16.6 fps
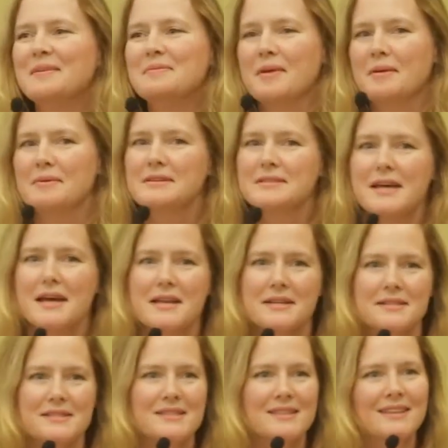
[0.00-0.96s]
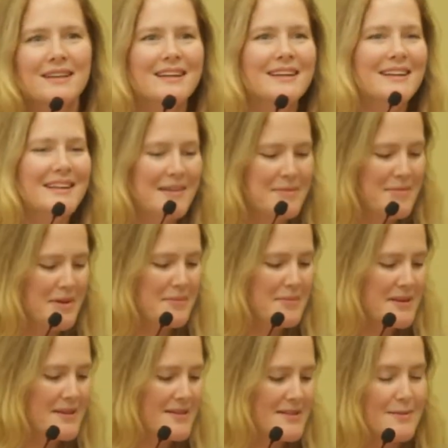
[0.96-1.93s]
maybe a tent,
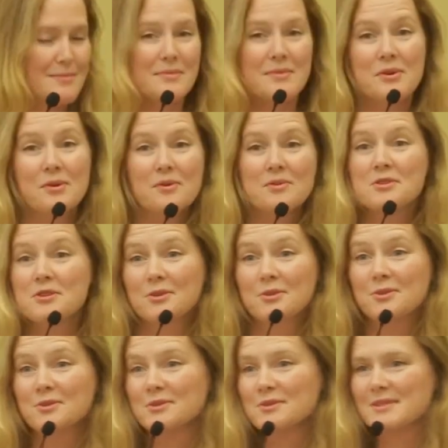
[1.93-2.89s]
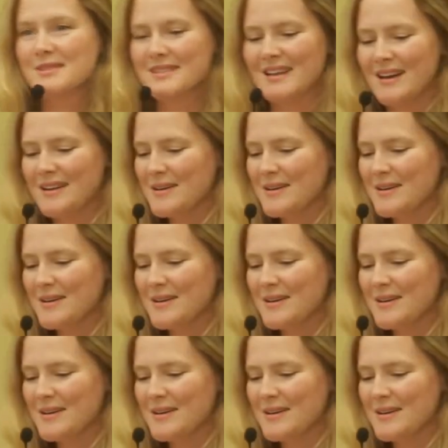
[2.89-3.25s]
maybe some new shoes,